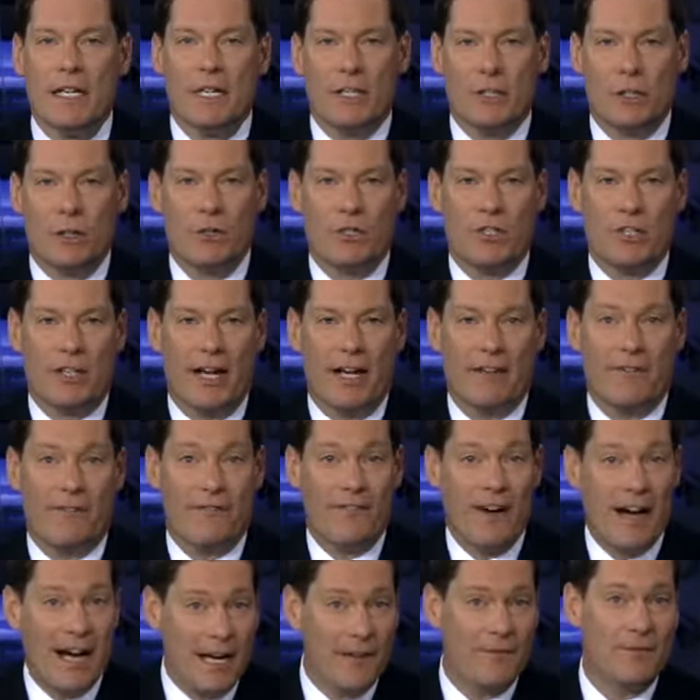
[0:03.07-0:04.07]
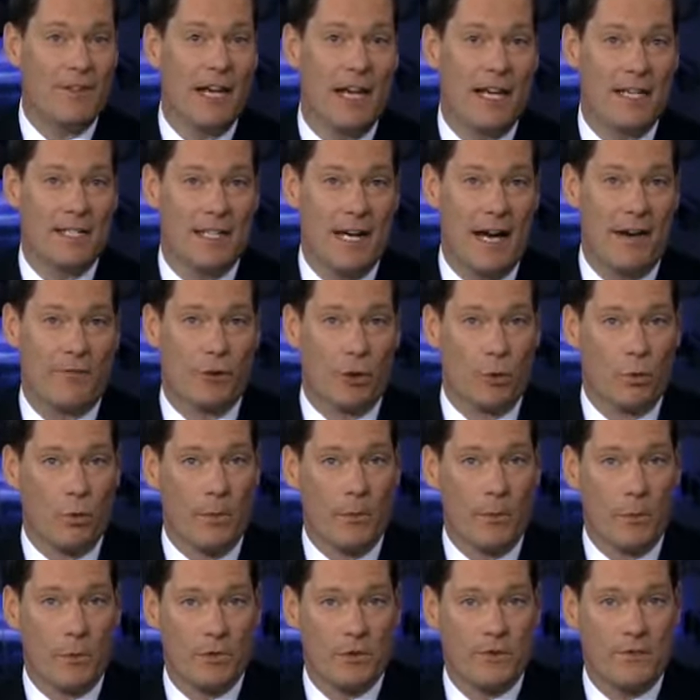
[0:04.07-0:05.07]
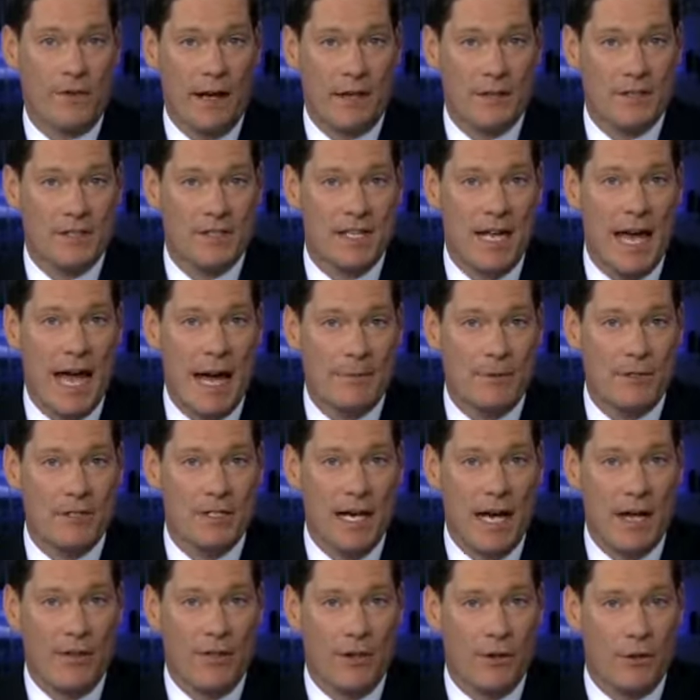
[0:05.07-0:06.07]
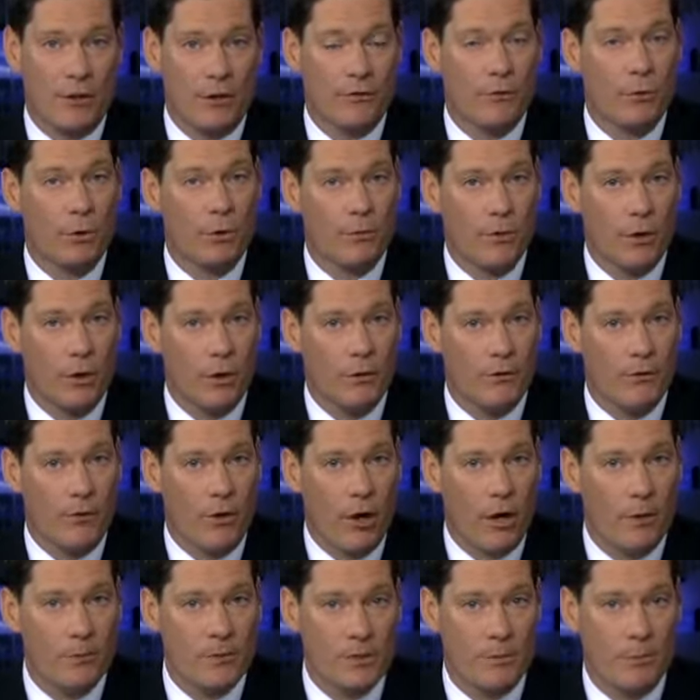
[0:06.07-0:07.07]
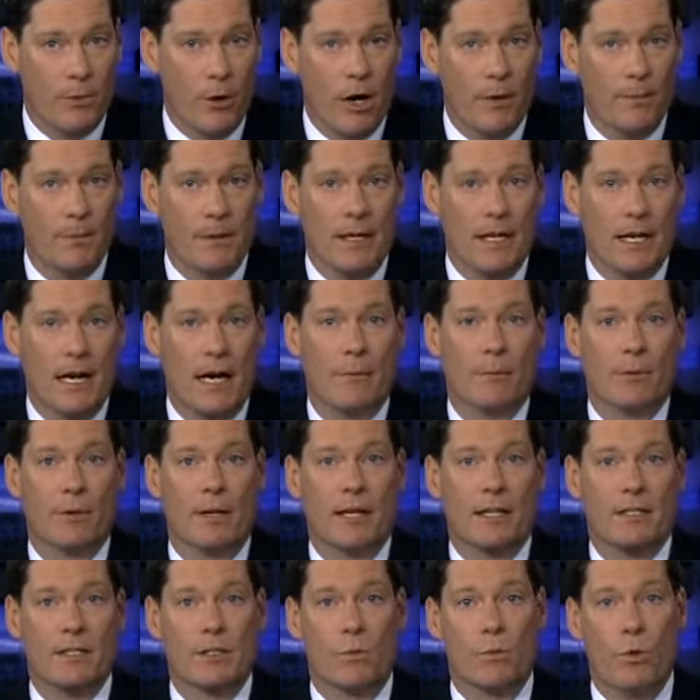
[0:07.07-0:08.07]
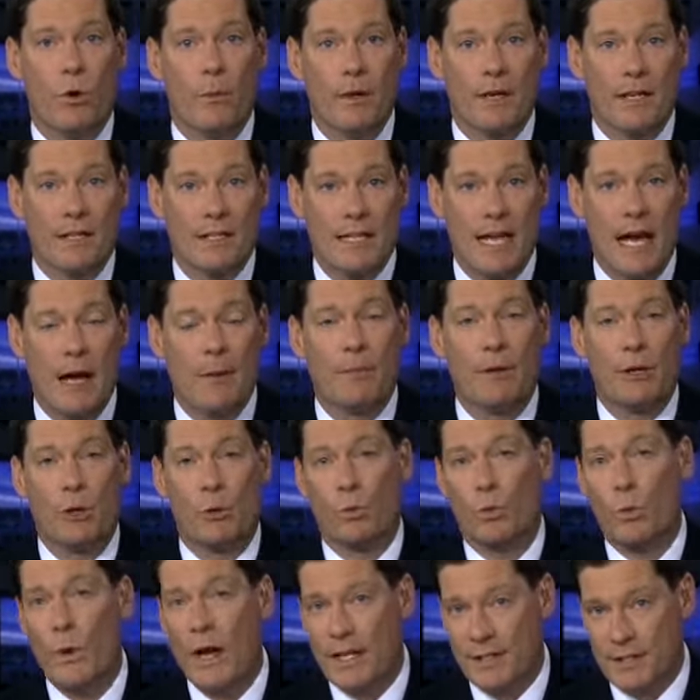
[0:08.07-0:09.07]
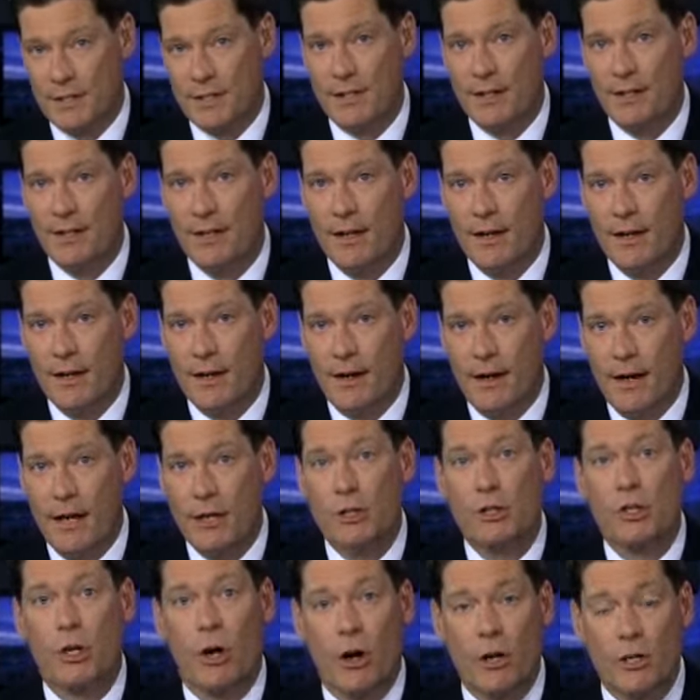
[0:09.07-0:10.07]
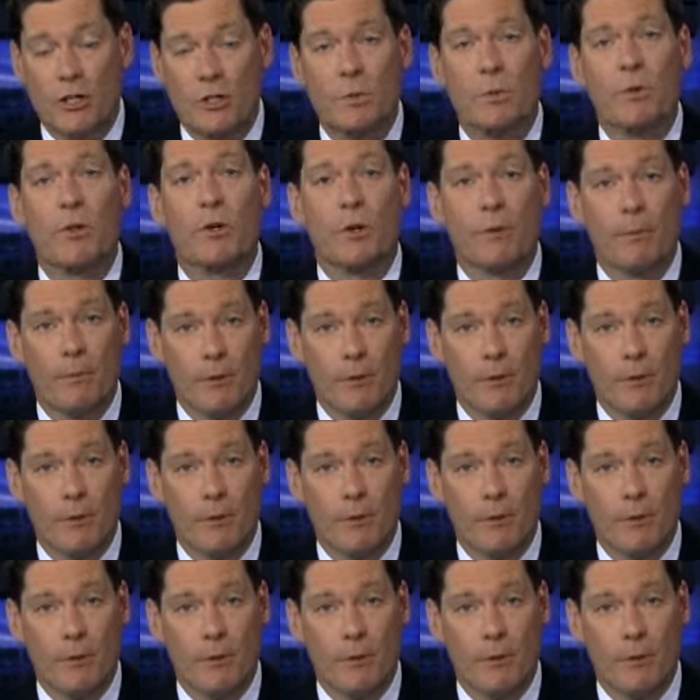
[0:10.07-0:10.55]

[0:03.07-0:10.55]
New tonight, five days after a woman was found stabbed to death in her Foothill Farms apartment complex, a woman has now been arrested and charged with her